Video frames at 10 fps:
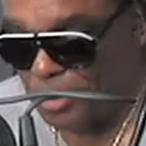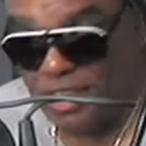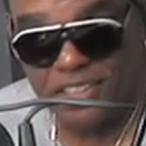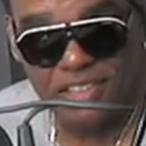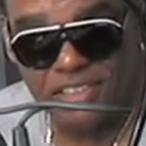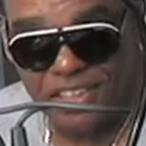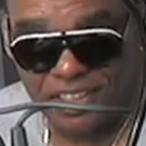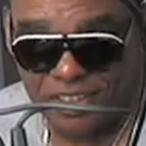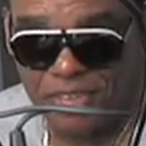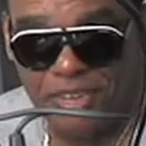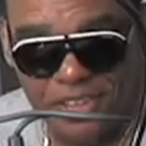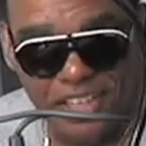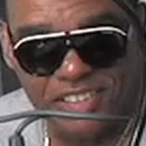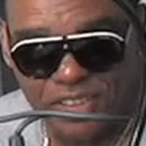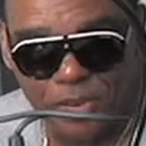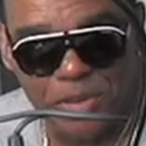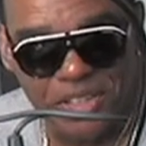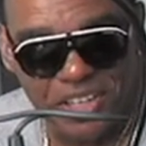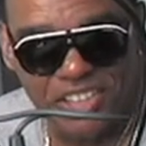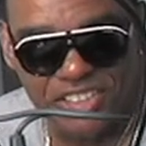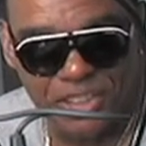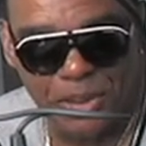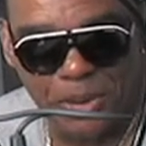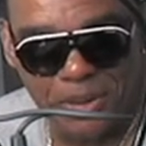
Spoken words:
That's going to be in our show.